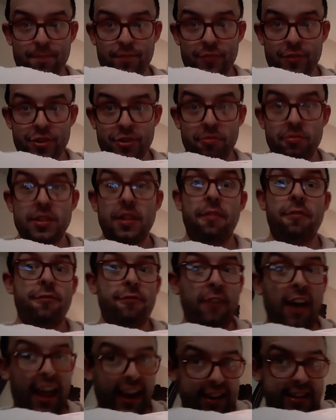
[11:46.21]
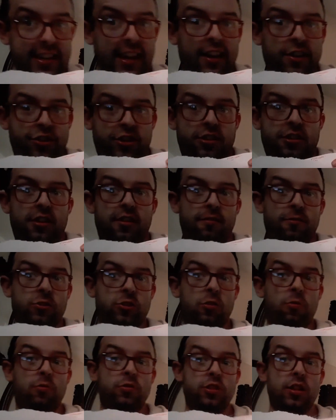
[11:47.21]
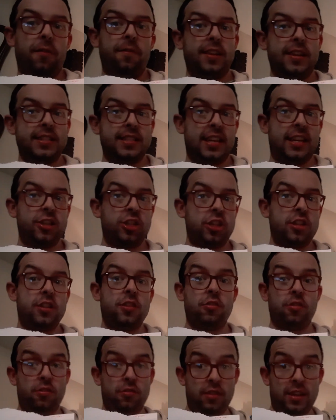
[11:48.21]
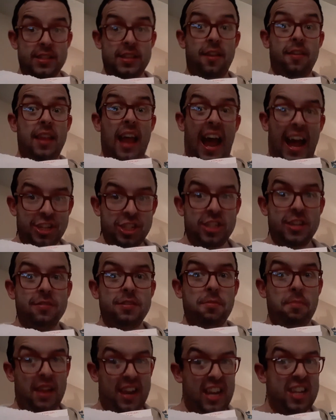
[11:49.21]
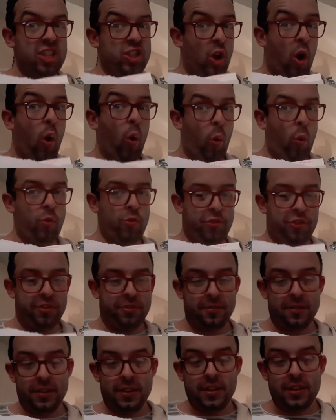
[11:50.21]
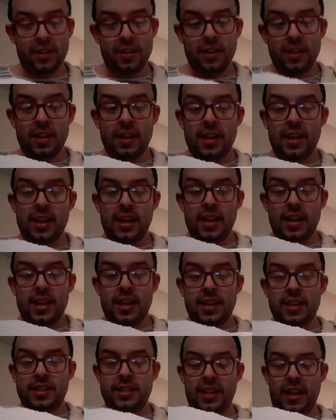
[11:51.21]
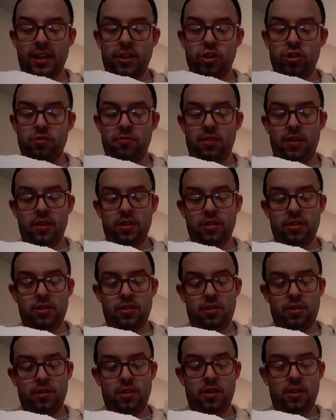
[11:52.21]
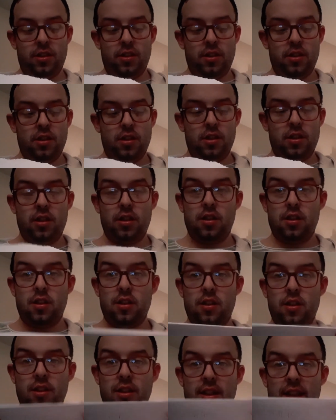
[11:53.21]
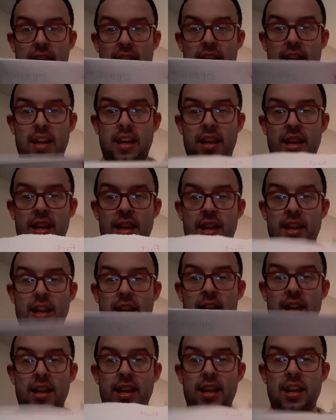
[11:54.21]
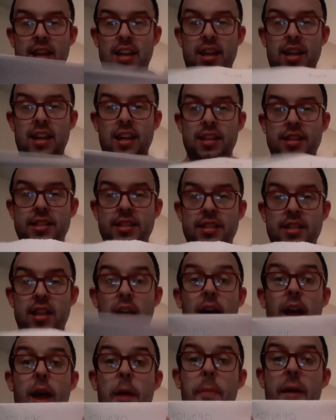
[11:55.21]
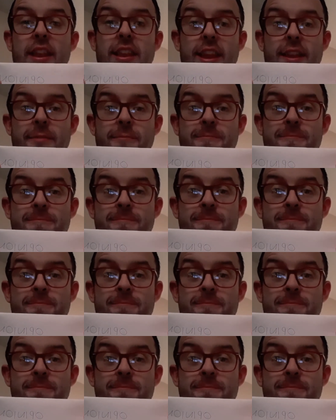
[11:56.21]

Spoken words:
So it's a fact adjective. So when something is ancient, it's an adjective to mean it's old. Dangerous. It's opinion.